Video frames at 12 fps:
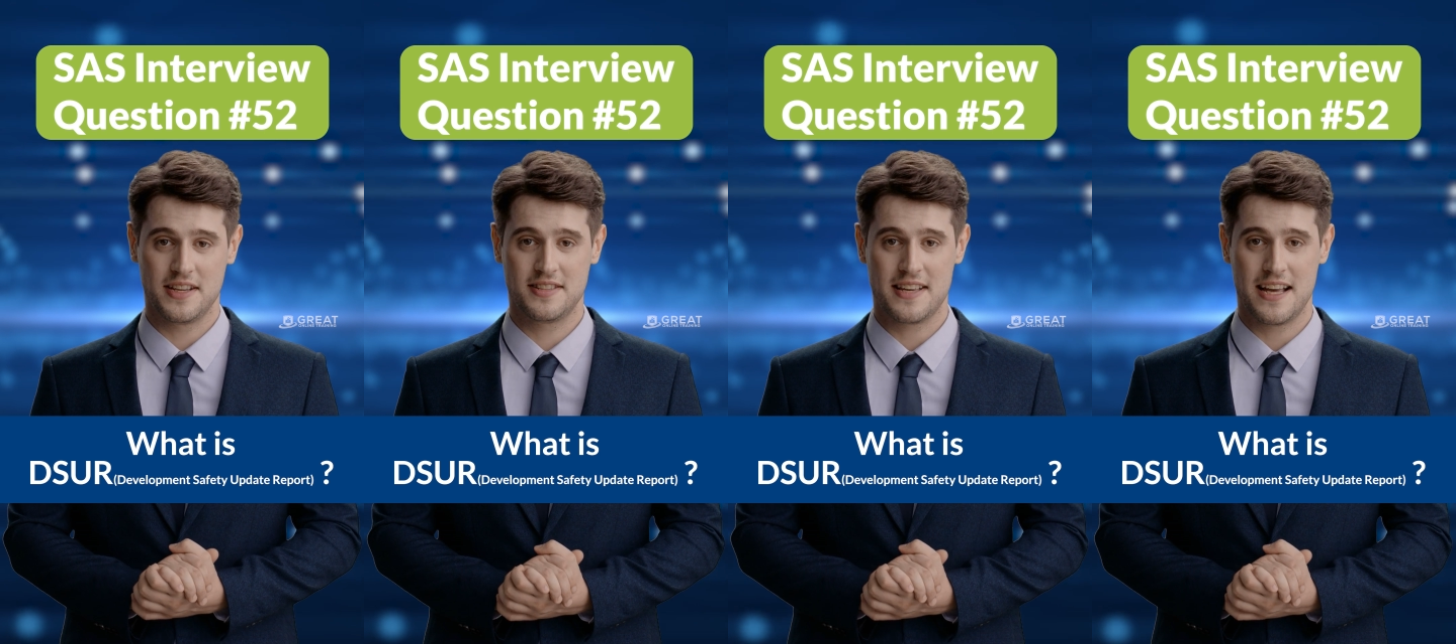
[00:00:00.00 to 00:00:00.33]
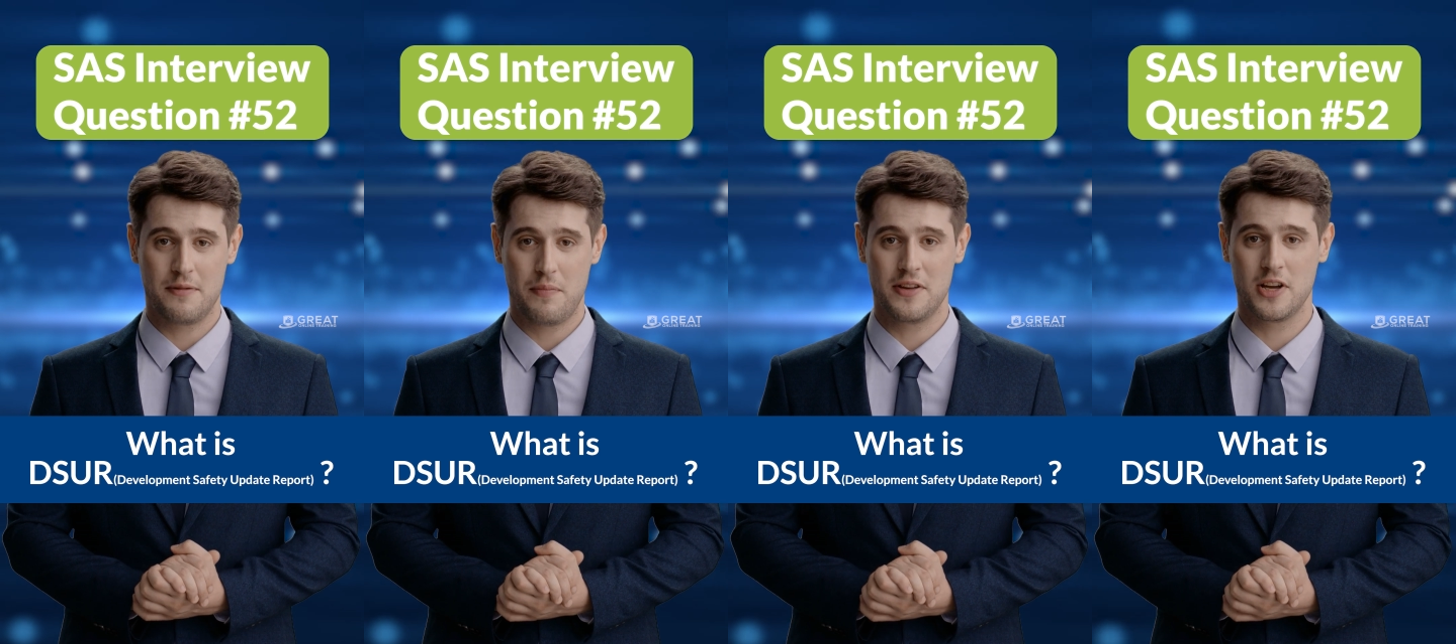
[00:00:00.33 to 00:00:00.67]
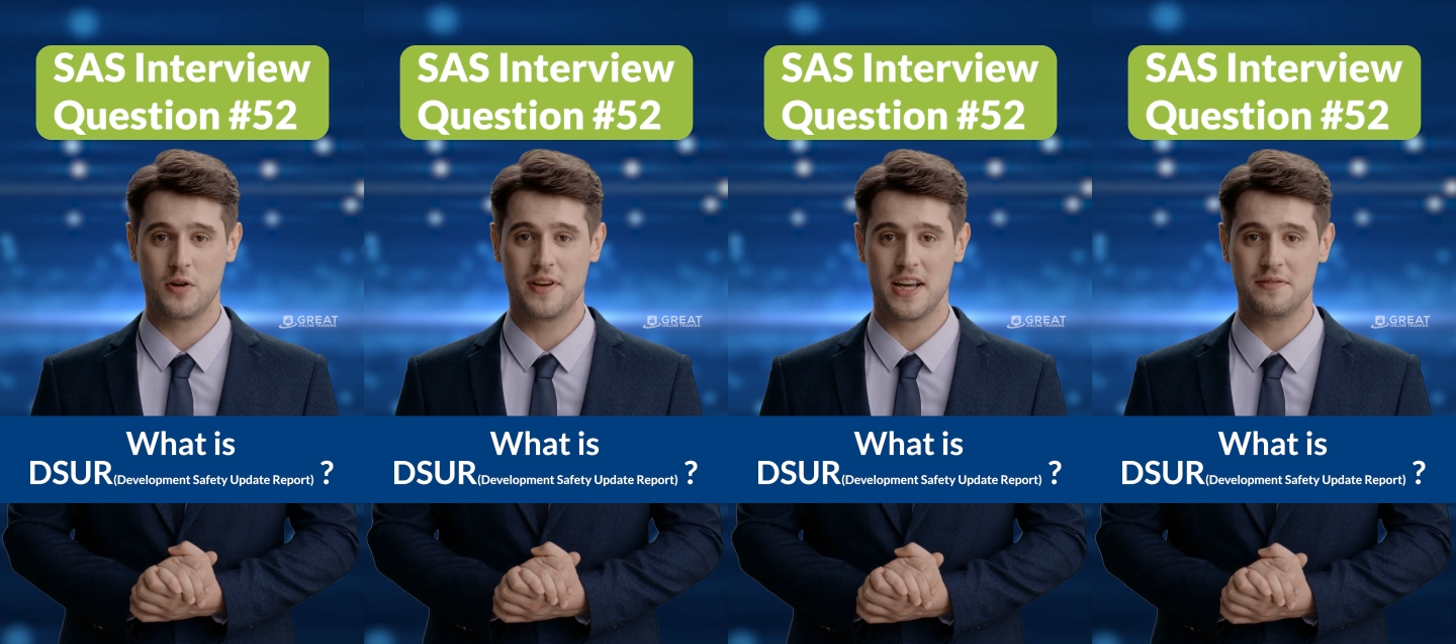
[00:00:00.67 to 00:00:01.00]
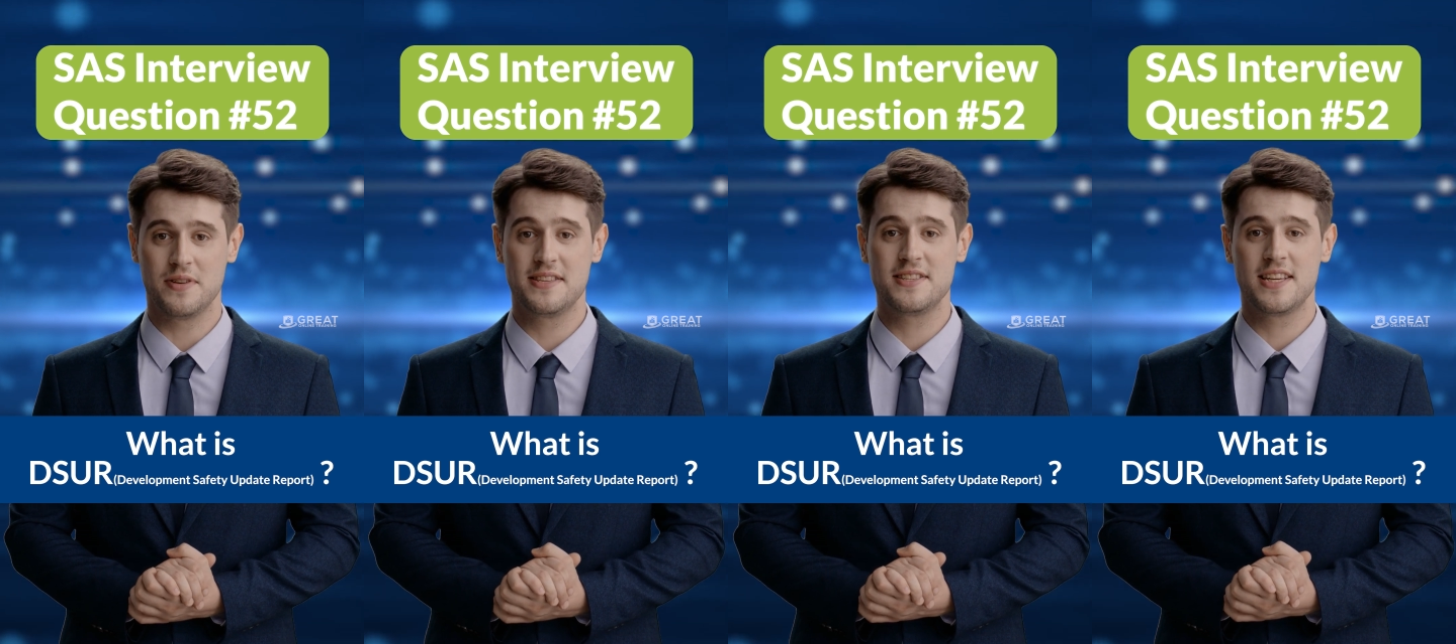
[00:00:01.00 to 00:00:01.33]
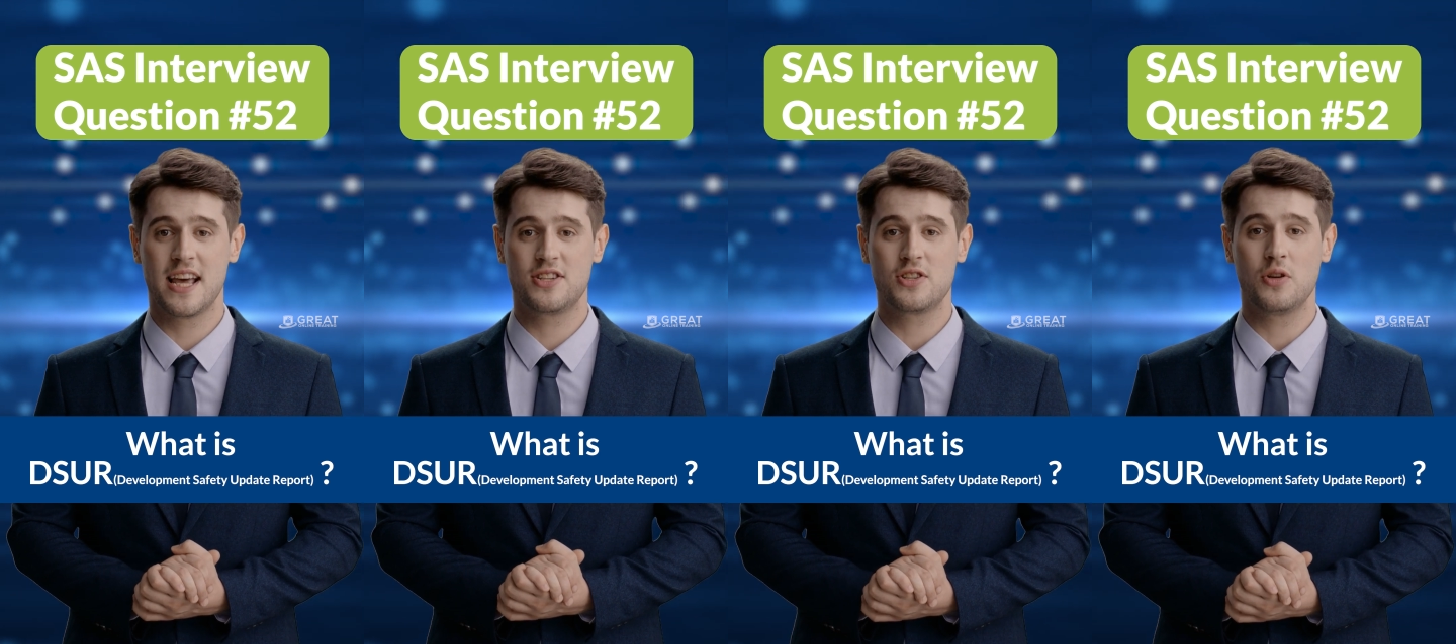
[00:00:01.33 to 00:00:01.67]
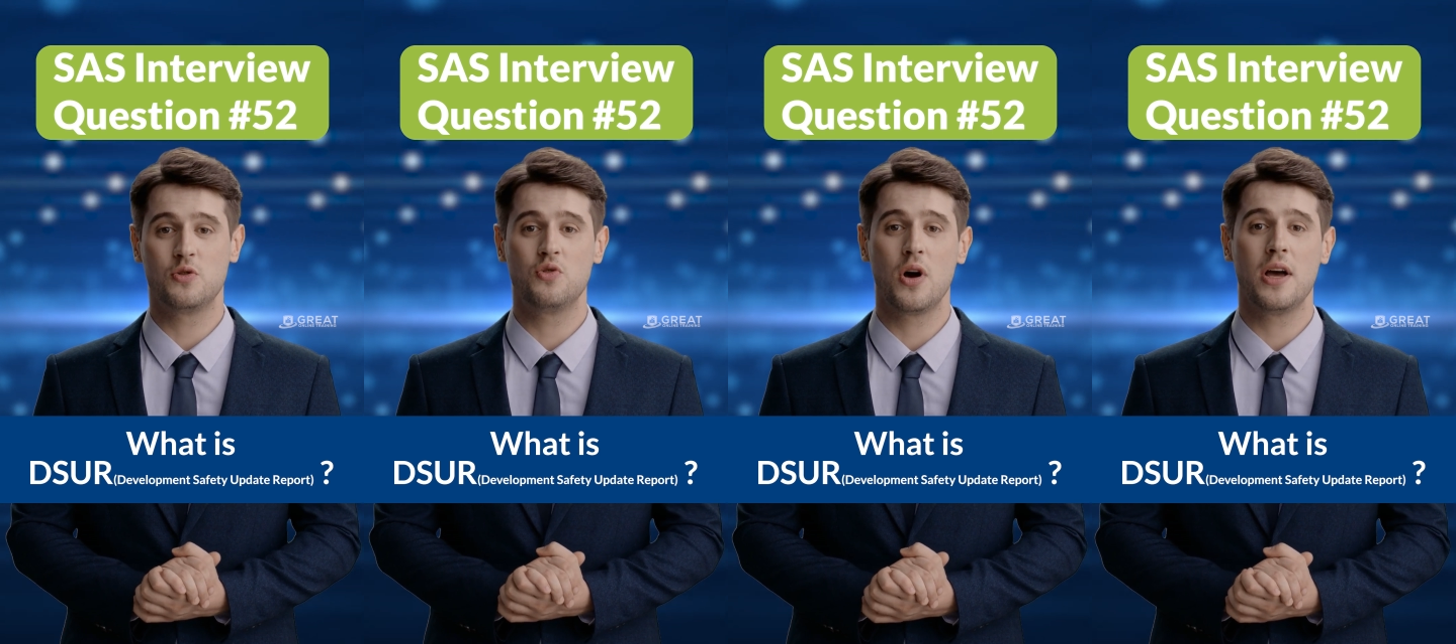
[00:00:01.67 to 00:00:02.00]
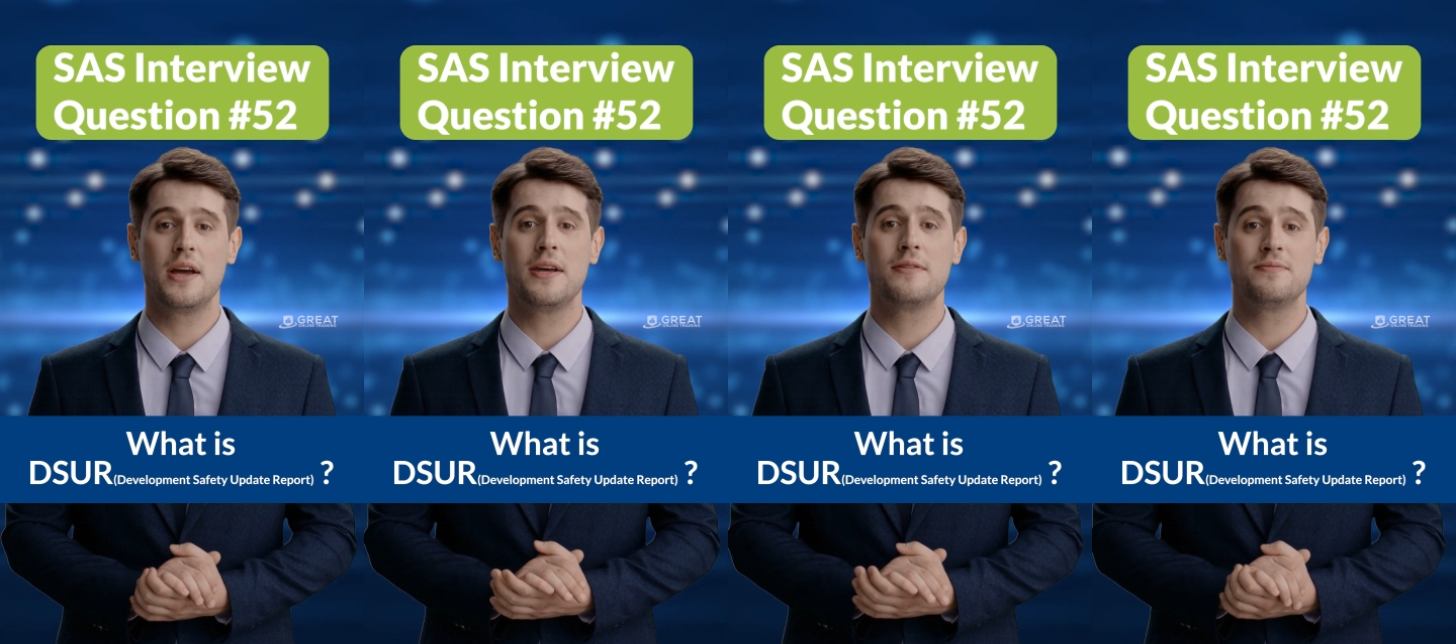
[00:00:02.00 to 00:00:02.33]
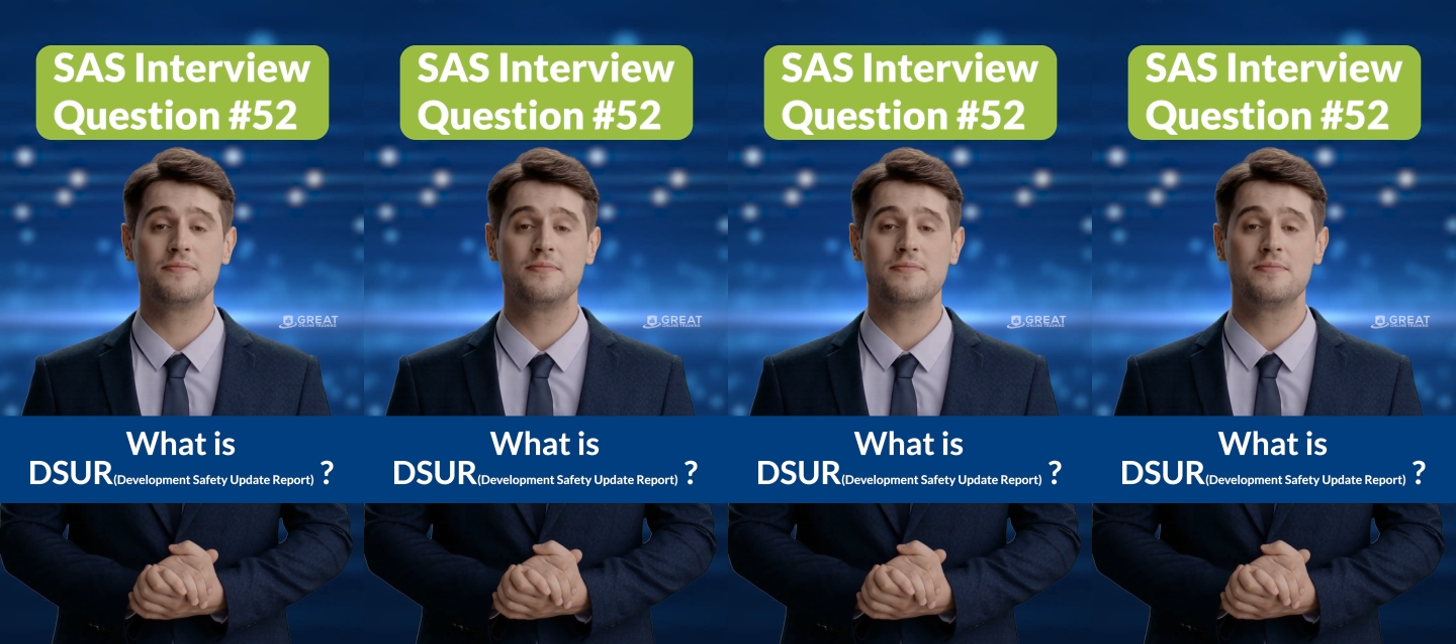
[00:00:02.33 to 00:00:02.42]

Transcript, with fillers: assessment of the investigational drug.